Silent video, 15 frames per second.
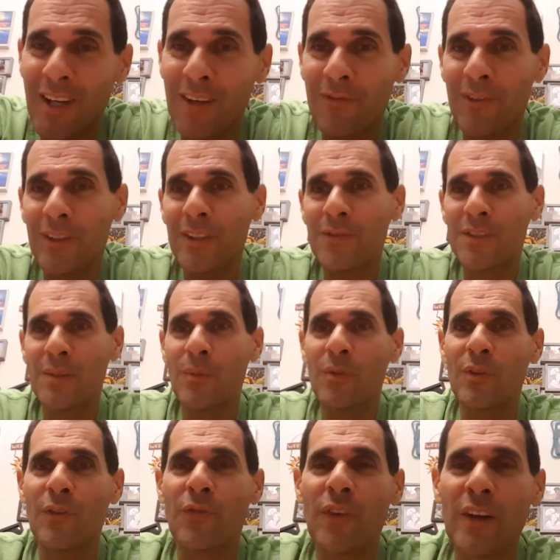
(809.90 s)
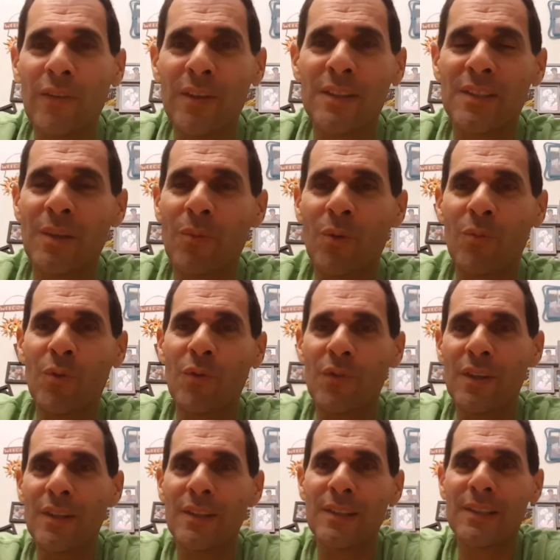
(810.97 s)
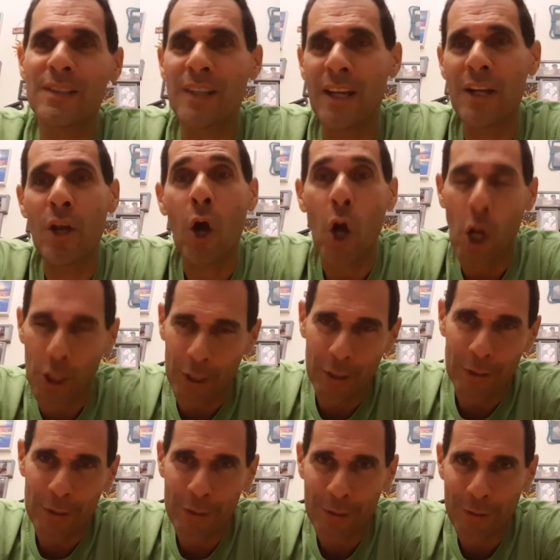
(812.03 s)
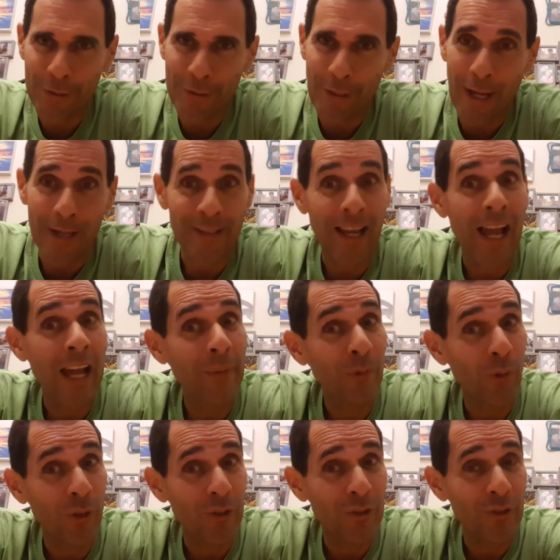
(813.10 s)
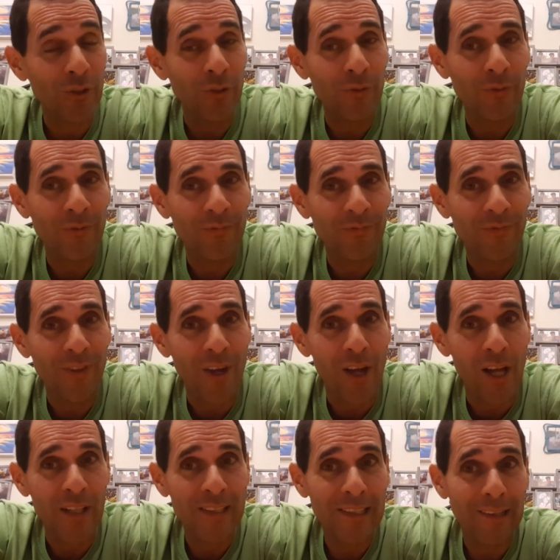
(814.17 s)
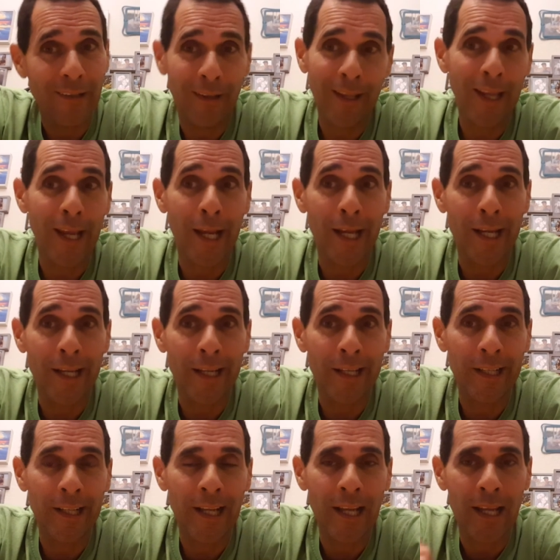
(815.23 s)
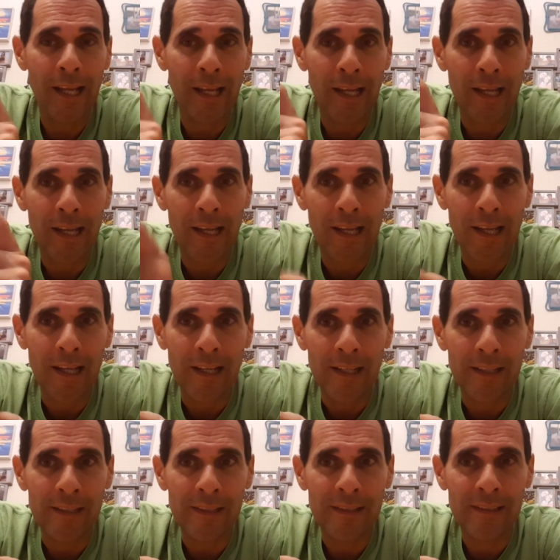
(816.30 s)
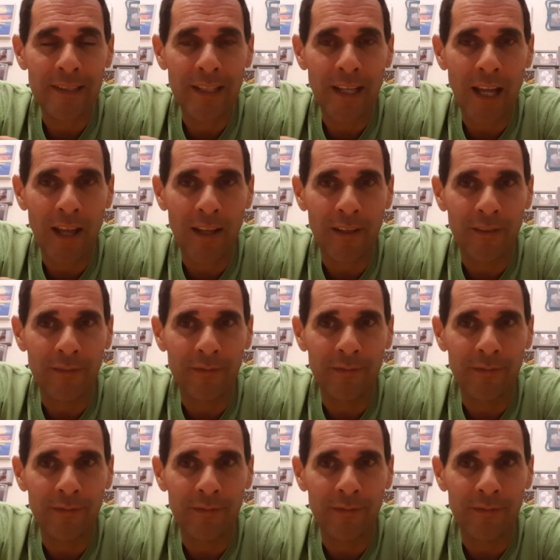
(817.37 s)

hey, relive some of your favorite summer movies in August, as I'm going to. Until then, see ya.